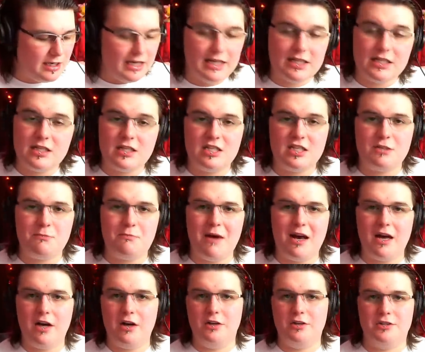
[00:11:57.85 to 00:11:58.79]
it
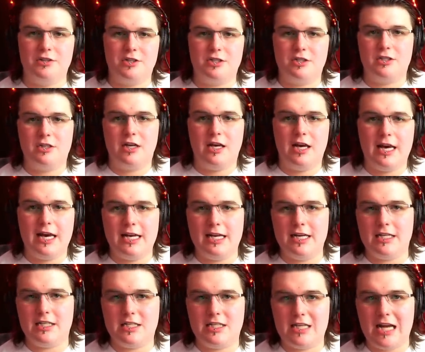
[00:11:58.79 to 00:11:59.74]
smells
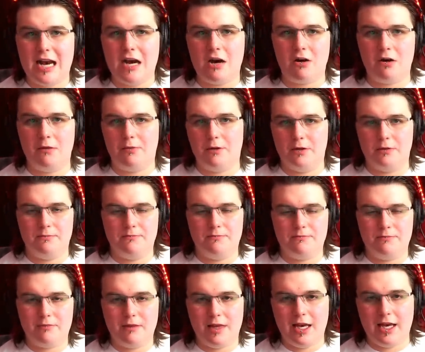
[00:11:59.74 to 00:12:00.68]
and it's terrible
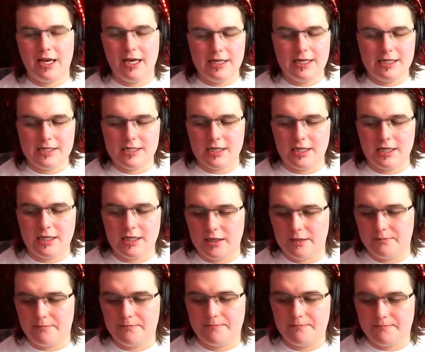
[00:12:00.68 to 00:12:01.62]
and
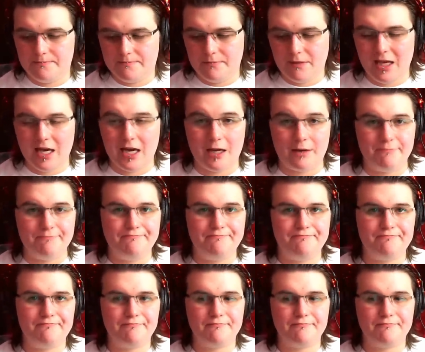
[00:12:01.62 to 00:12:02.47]
uh, yeah.